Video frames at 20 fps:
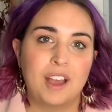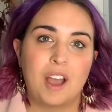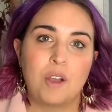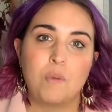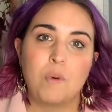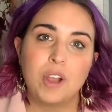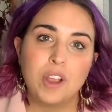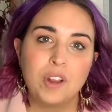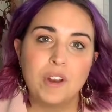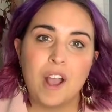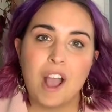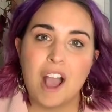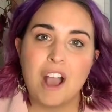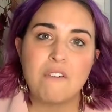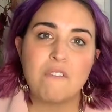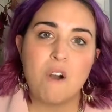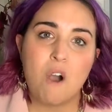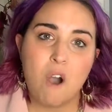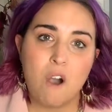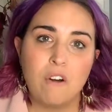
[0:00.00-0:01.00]
I want you to
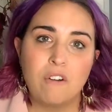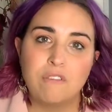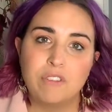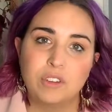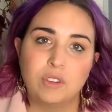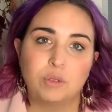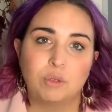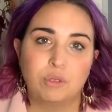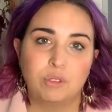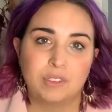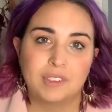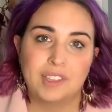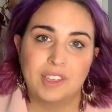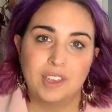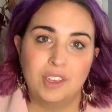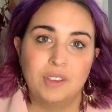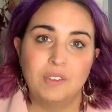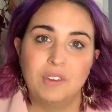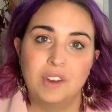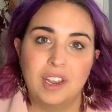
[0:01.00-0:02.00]
have all of the tools that
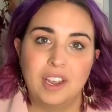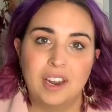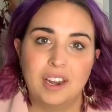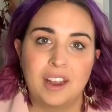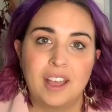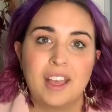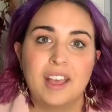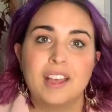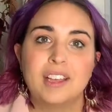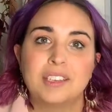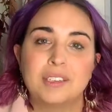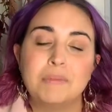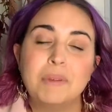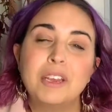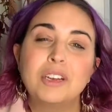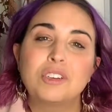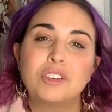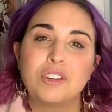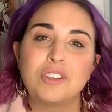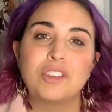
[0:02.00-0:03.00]
you need to make
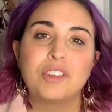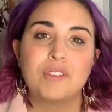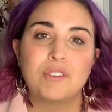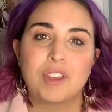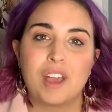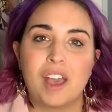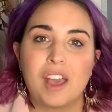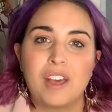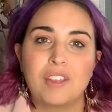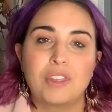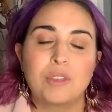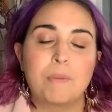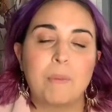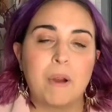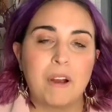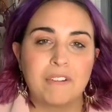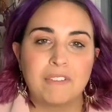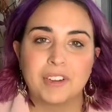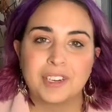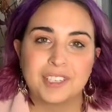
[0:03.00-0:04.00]
sure that you get the
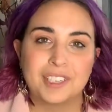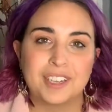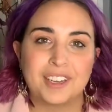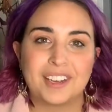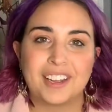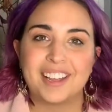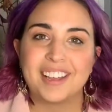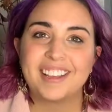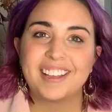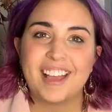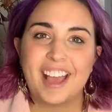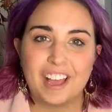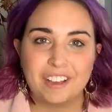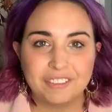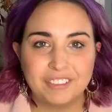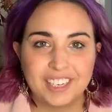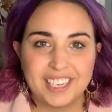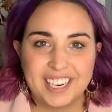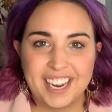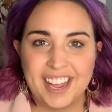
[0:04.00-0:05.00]
perfect look
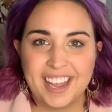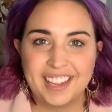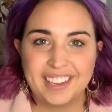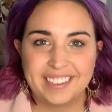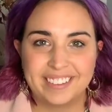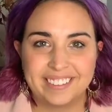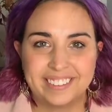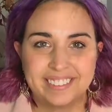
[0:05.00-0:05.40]
every day.